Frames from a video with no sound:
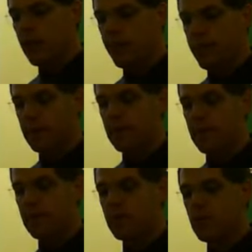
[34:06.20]

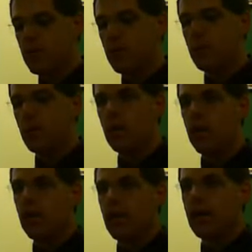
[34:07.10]
ability to
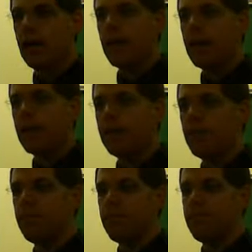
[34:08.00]
uh,
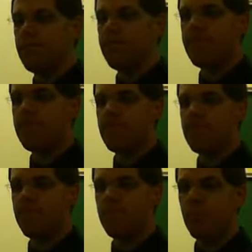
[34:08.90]

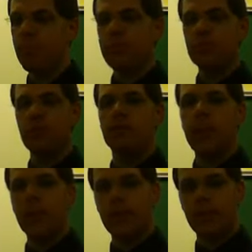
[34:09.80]
put themselves
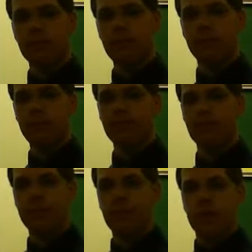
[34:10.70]
out there?
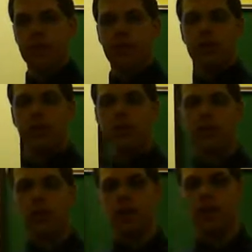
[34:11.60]

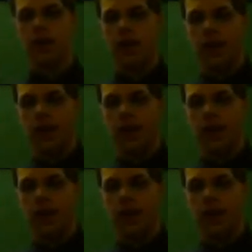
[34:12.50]
Does